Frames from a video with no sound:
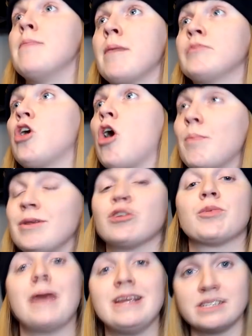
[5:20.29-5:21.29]
My mum told me
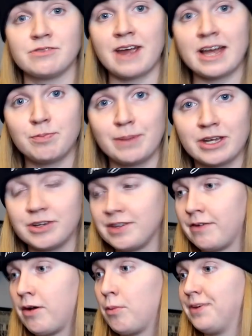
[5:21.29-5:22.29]
not to paint it red because
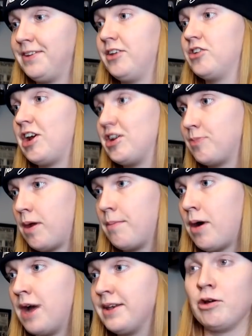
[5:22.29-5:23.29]
if I wanted to change my
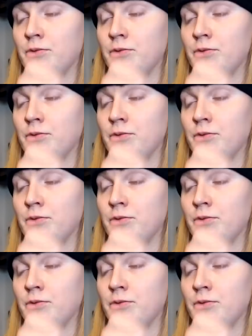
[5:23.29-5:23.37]
mind,